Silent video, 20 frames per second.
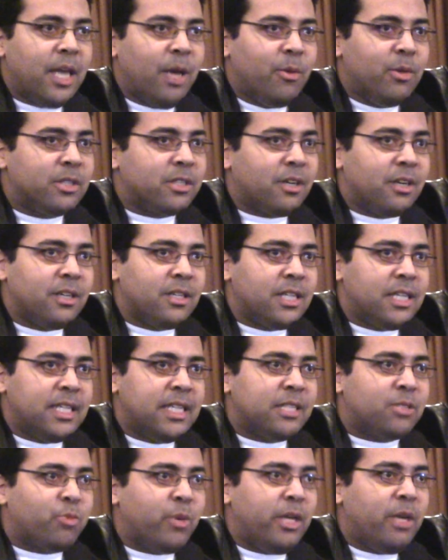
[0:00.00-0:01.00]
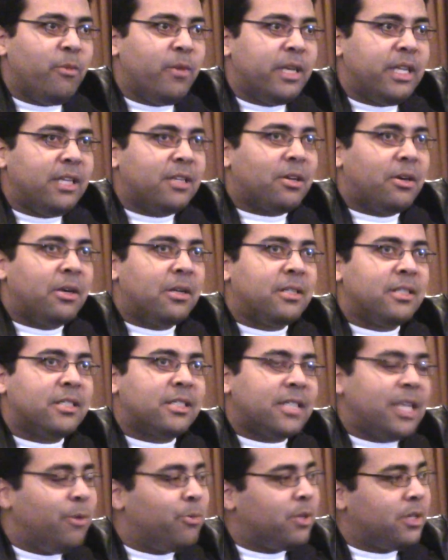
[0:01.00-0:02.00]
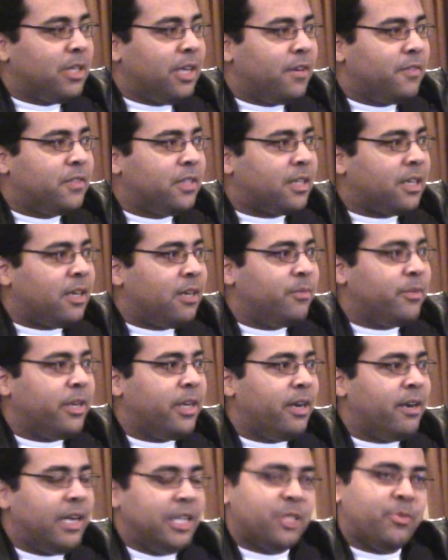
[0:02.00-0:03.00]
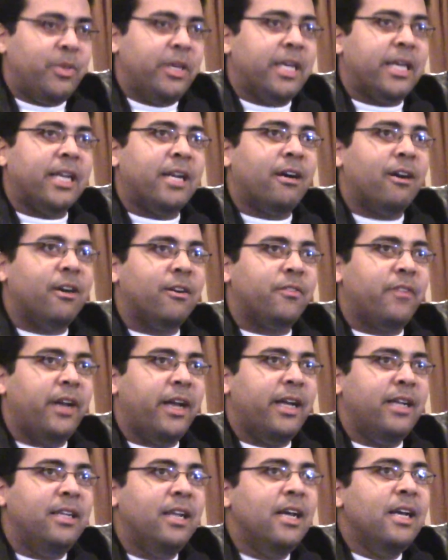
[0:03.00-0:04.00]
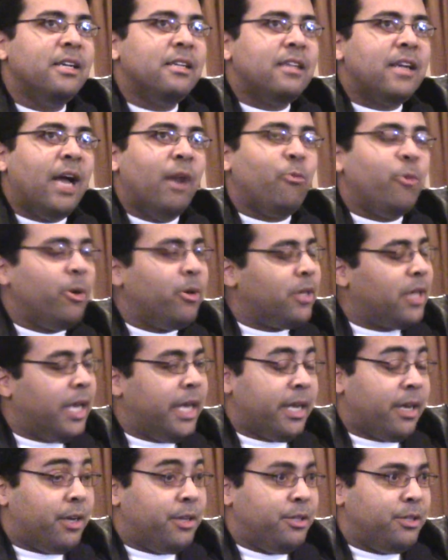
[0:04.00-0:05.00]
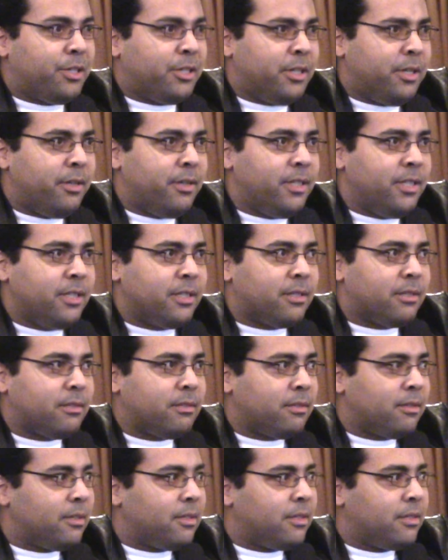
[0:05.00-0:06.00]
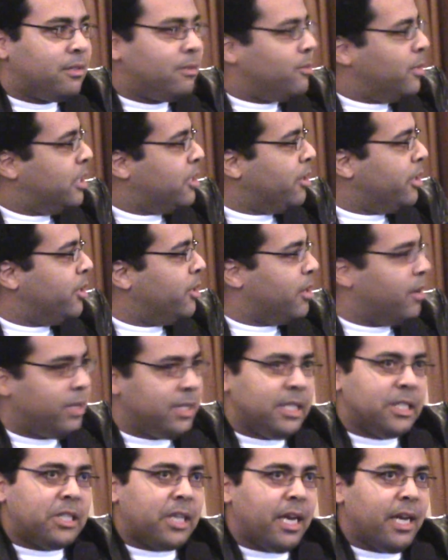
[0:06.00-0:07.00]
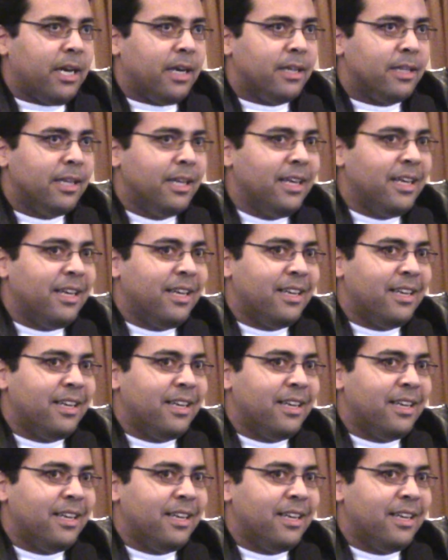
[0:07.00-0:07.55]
It was earlier this week when he told us he would love to come here and speak at our event, and we were like, "Are you serious? You're going to jail."